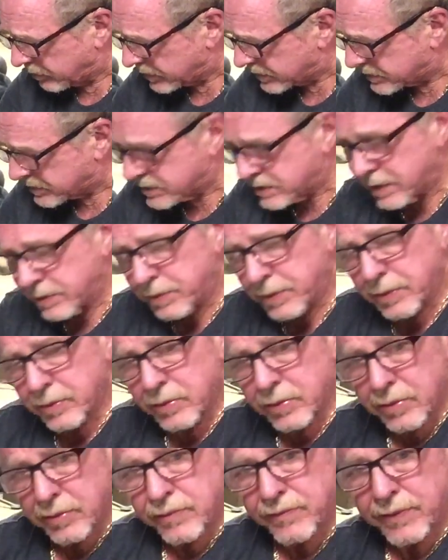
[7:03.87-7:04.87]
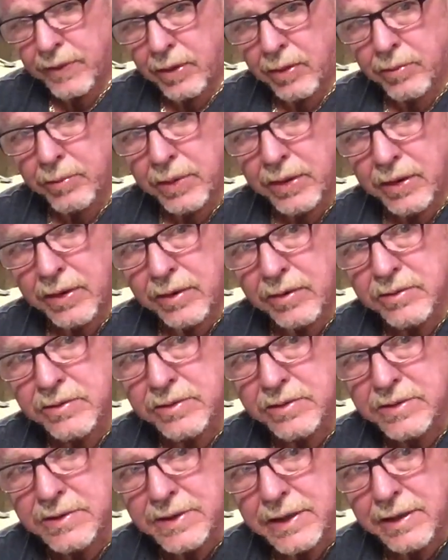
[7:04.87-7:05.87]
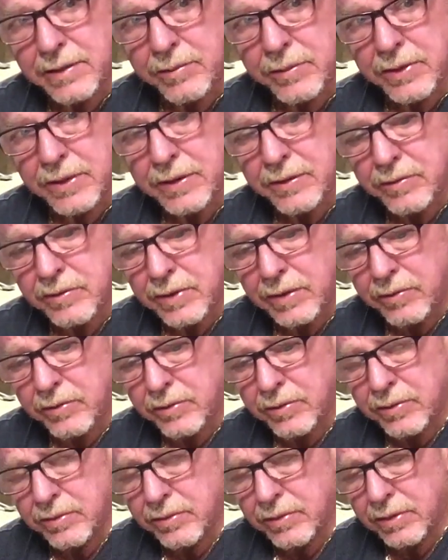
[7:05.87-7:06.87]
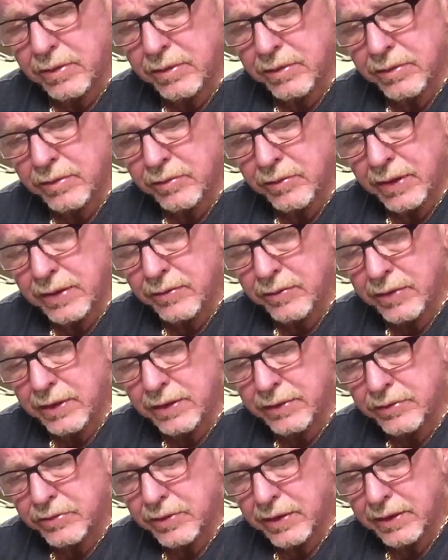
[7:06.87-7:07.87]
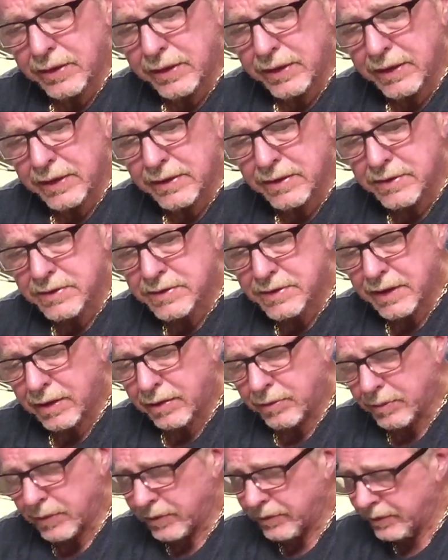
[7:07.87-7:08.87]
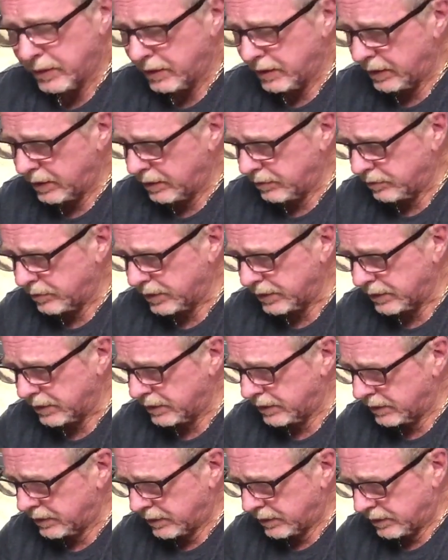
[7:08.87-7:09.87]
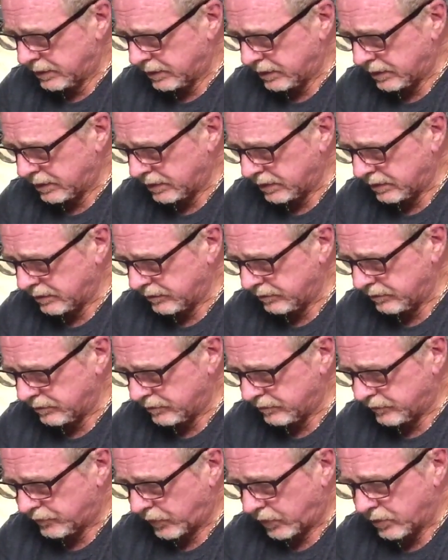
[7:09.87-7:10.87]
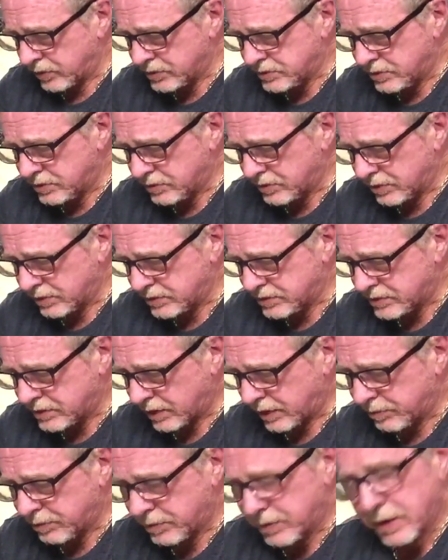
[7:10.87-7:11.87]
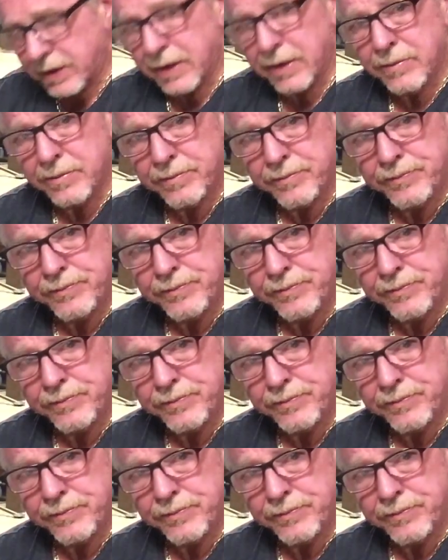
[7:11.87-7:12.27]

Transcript: Mississippi were fought because of Selma. They were really trying to get to Selma, but Forrest generally stopped that